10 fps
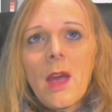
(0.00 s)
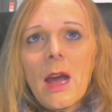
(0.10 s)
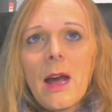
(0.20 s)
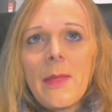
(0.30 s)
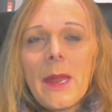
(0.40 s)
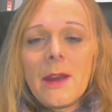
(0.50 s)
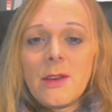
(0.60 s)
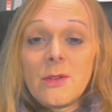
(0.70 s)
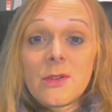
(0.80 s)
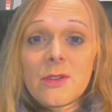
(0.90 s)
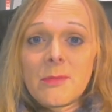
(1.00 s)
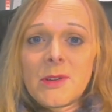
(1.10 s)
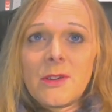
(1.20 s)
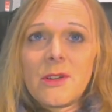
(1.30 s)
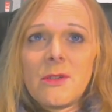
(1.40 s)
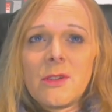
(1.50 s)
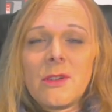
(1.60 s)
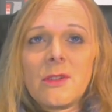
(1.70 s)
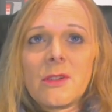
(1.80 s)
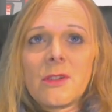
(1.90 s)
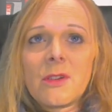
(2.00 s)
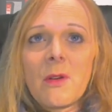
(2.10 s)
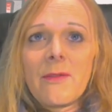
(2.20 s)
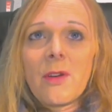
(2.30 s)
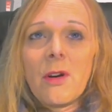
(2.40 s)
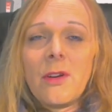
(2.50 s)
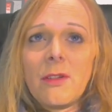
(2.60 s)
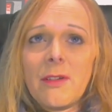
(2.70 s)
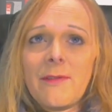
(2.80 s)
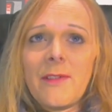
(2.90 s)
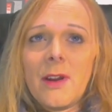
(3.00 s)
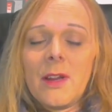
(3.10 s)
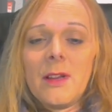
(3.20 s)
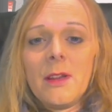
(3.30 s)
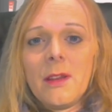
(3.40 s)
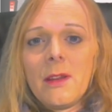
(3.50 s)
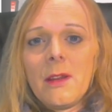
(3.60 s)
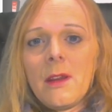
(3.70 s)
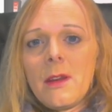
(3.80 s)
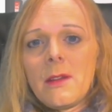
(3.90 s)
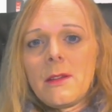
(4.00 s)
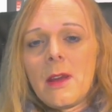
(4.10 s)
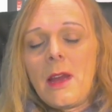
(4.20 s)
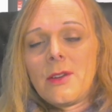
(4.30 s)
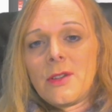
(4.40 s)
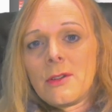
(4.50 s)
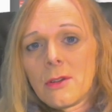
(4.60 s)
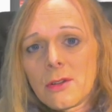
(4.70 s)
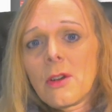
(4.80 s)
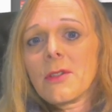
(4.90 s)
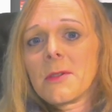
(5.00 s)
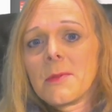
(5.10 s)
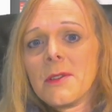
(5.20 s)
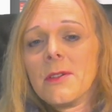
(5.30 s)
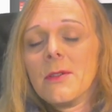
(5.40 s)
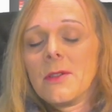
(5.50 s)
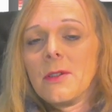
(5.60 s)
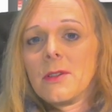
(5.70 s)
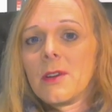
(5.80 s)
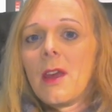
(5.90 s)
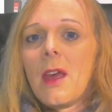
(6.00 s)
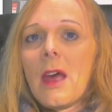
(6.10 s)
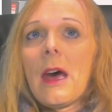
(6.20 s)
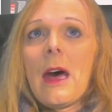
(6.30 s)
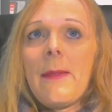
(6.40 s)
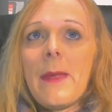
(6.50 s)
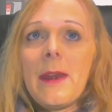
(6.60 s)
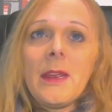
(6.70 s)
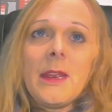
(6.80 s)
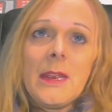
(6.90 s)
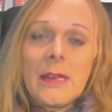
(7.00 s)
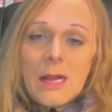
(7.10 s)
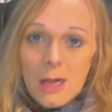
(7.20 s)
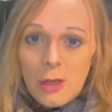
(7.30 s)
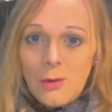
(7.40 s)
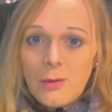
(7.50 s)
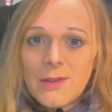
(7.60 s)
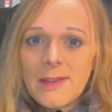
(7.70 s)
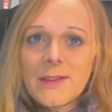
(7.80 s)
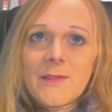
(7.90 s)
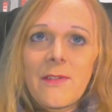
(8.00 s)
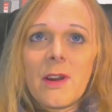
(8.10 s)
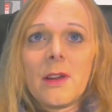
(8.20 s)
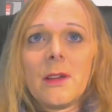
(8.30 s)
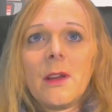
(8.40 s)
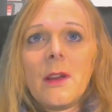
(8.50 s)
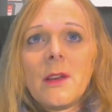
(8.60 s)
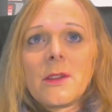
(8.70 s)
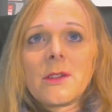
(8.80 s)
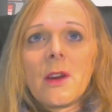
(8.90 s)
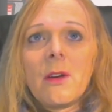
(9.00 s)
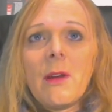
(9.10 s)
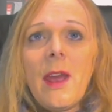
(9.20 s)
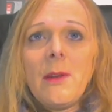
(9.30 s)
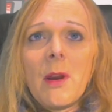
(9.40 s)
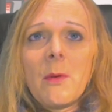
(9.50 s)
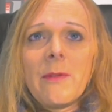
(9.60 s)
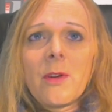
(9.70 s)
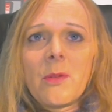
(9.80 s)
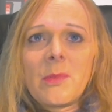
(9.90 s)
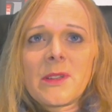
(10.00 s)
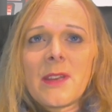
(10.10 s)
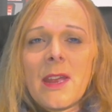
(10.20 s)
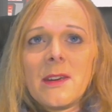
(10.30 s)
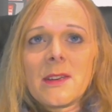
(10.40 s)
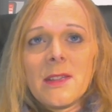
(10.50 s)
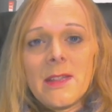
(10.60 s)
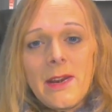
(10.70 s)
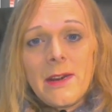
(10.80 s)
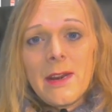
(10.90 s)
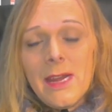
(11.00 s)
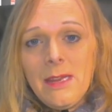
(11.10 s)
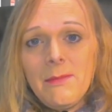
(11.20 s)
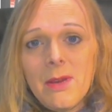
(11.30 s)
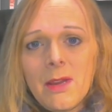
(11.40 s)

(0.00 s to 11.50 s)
and then I use substitutions. So I've got another file that has just got substitutions, and then it includes this file. So anywhere we've got a percent and then a name,